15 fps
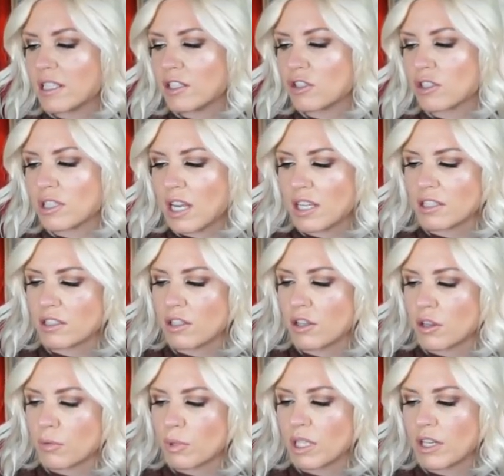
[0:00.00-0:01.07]
It just has the
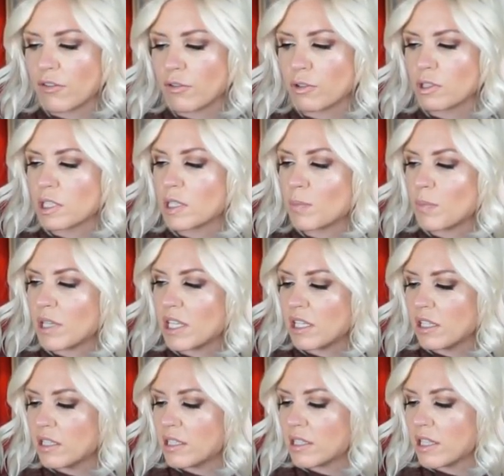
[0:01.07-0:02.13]
three different
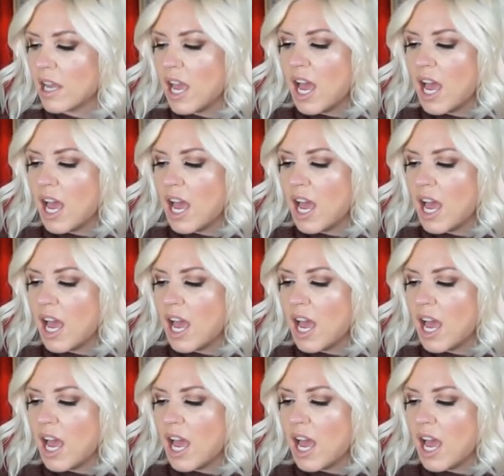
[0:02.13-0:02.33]
speeds